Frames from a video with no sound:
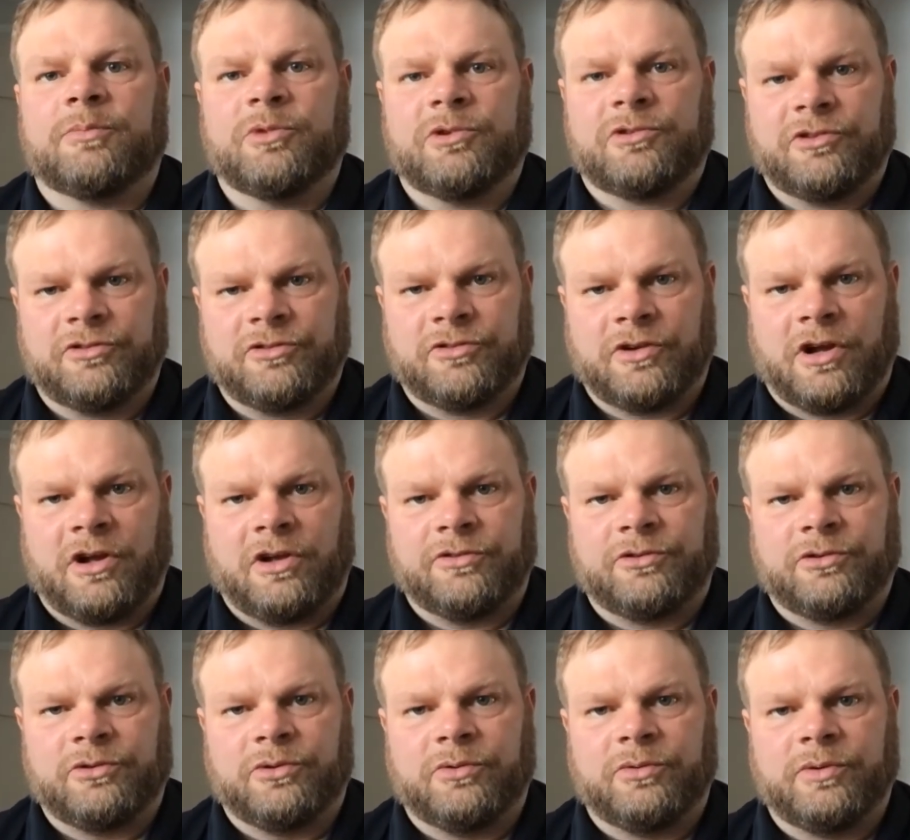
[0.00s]
which is
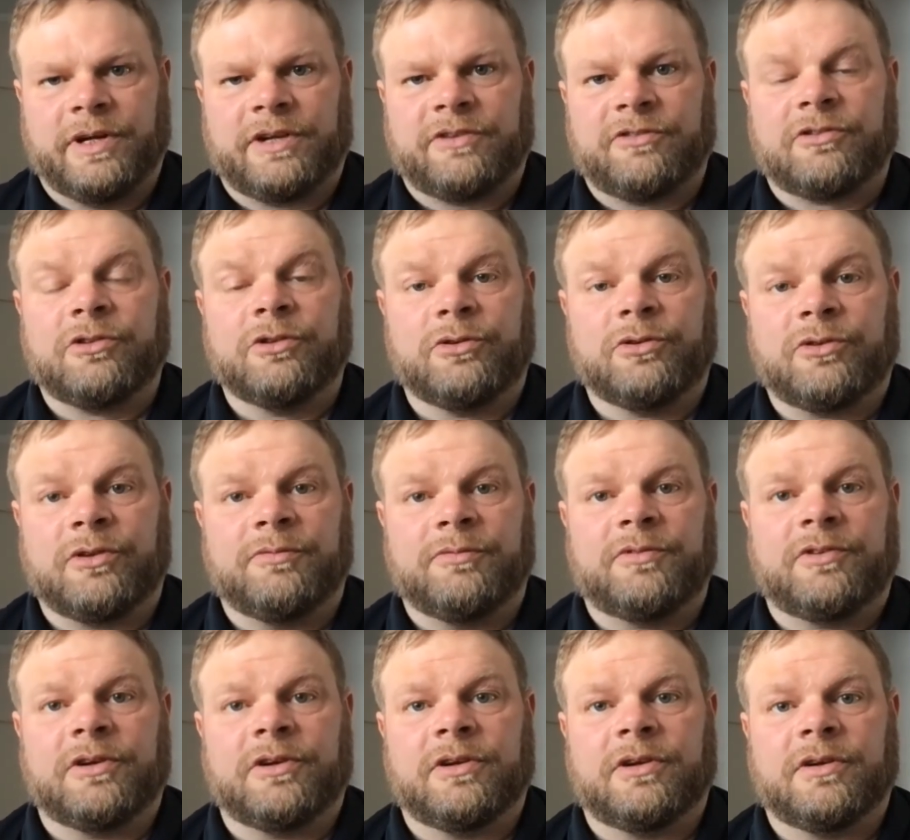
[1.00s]
also exclusive
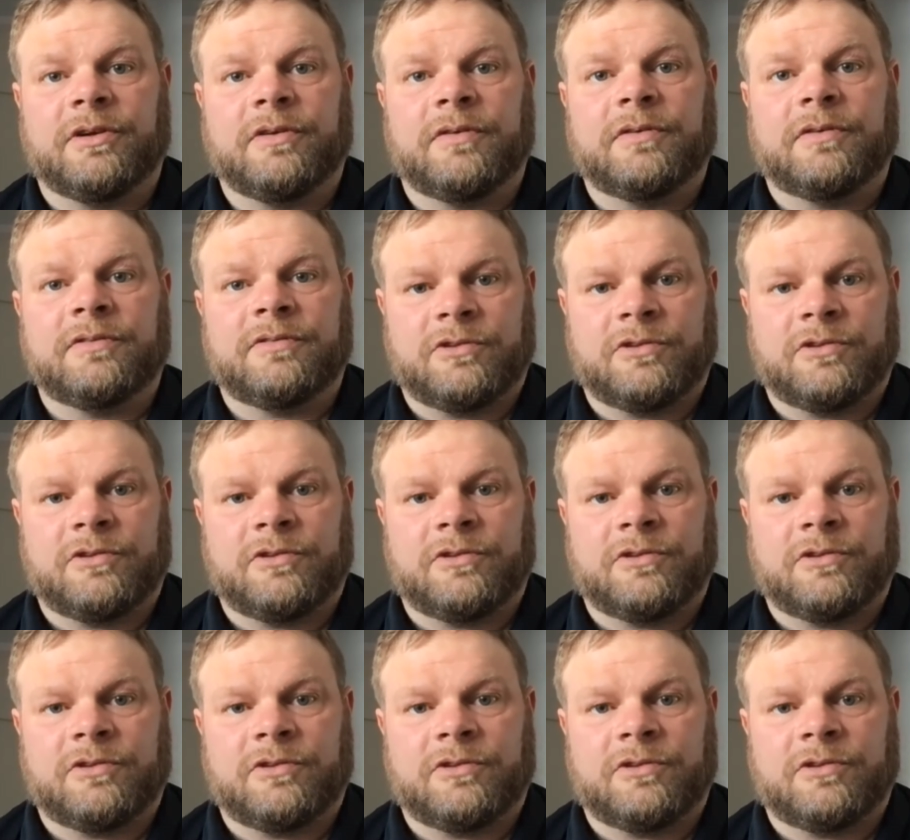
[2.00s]
to